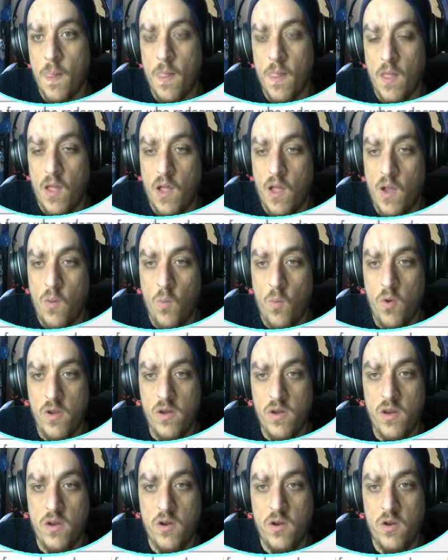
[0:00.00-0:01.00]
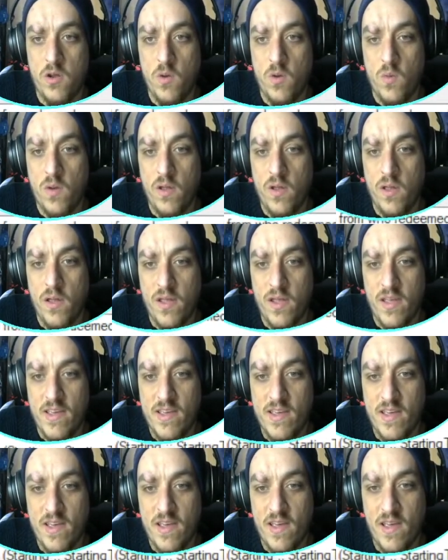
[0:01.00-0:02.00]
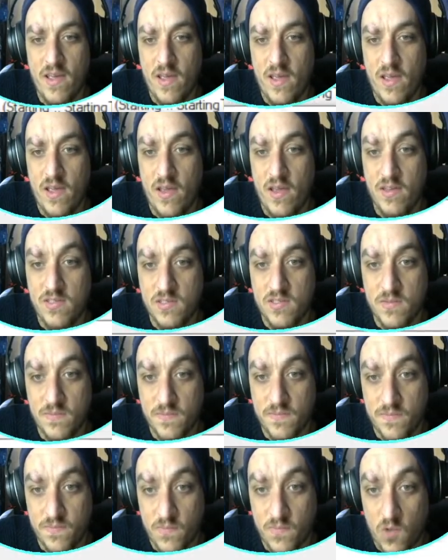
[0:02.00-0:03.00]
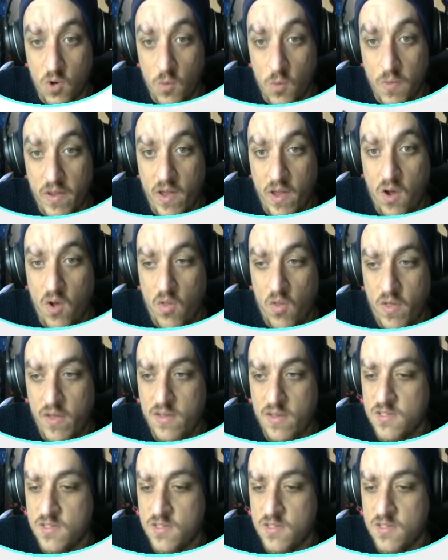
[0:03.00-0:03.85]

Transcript: And what you need to do is update all this.